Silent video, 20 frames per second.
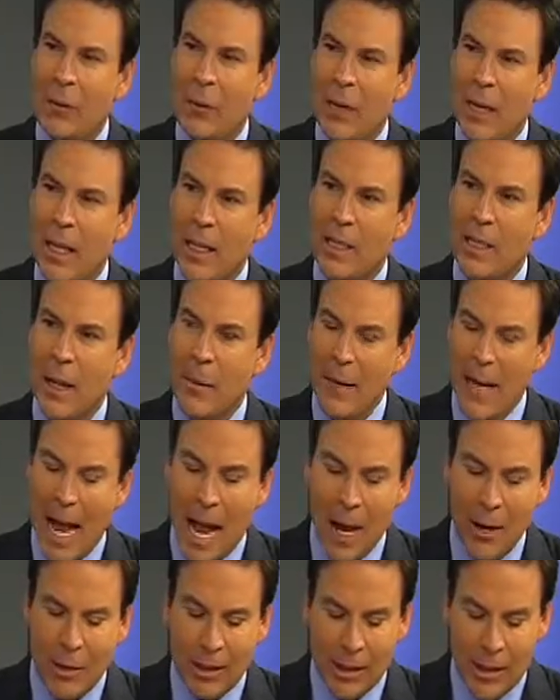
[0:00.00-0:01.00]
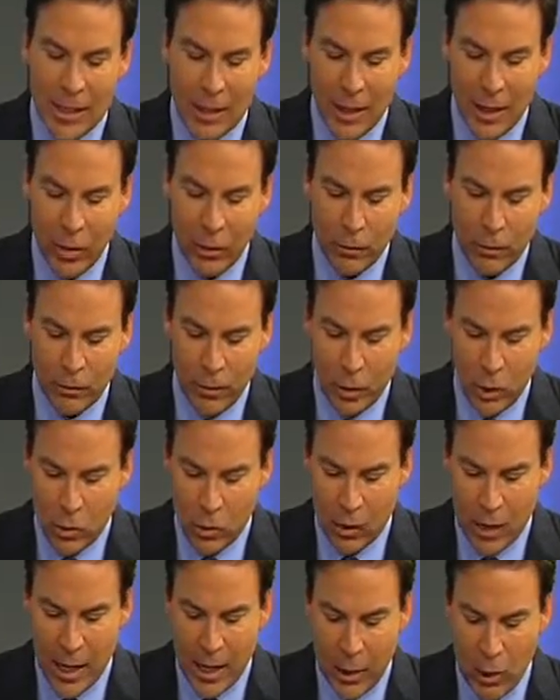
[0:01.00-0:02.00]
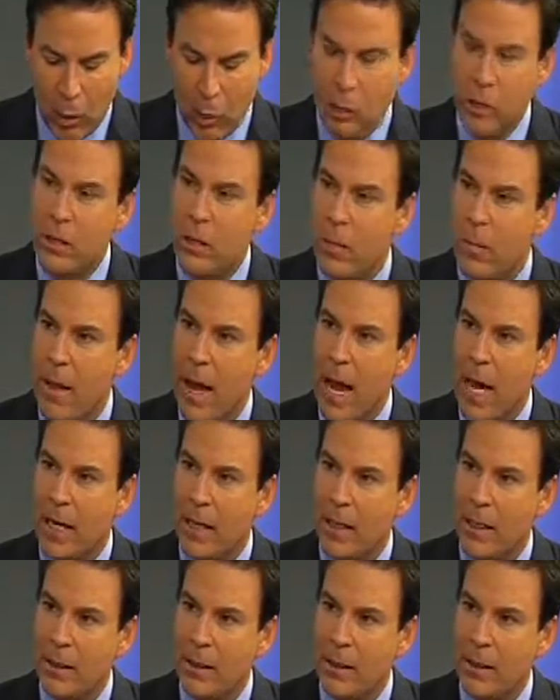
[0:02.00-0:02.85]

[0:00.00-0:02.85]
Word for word: What do they say? I mean, how does this interfere? You say it holds them back.